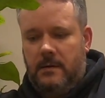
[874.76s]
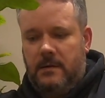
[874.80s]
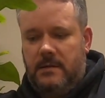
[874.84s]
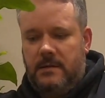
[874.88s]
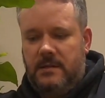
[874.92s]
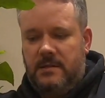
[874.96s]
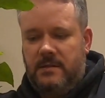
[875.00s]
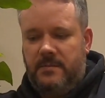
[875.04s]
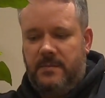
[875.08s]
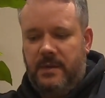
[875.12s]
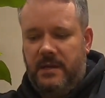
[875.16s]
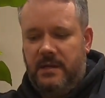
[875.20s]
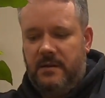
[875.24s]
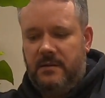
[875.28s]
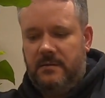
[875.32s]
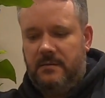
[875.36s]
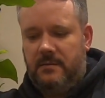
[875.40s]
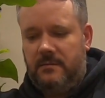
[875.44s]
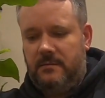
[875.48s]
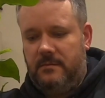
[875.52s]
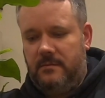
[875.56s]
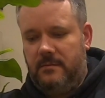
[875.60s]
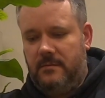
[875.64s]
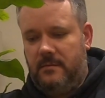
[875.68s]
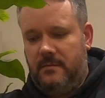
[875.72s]
It is a bit
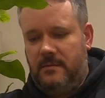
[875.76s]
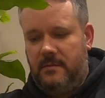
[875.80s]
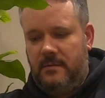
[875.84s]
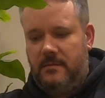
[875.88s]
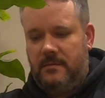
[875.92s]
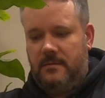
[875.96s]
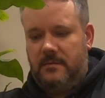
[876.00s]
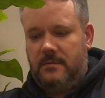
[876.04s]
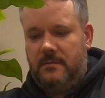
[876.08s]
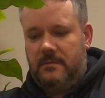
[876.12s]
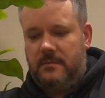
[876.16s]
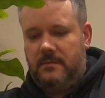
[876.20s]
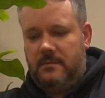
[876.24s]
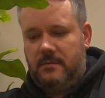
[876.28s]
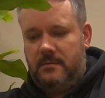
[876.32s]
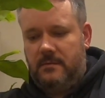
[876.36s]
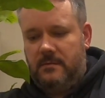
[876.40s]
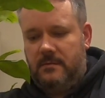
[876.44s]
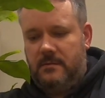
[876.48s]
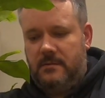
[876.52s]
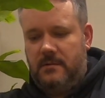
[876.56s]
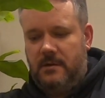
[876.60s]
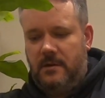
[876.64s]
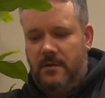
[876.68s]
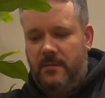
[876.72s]

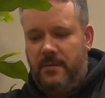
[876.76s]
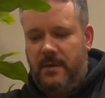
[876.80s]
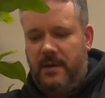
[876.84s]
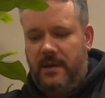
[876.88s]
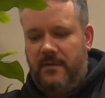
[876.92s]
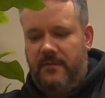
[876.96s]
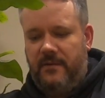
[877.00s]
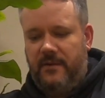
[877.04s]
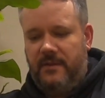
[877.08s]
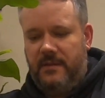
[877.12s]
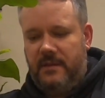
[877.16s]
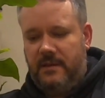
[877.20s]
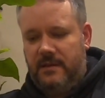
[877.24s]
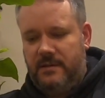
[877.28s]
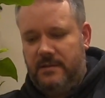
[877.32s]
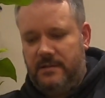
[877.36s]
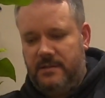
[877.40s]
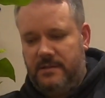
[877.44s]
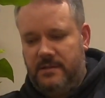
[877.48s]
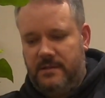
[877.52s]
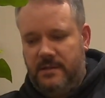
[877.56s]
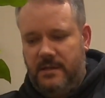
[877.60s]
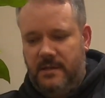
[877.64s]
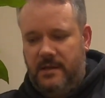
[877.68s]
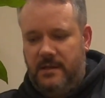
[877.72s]
top heavy,
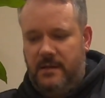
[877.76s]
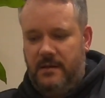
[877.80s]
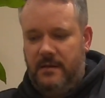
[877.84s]
this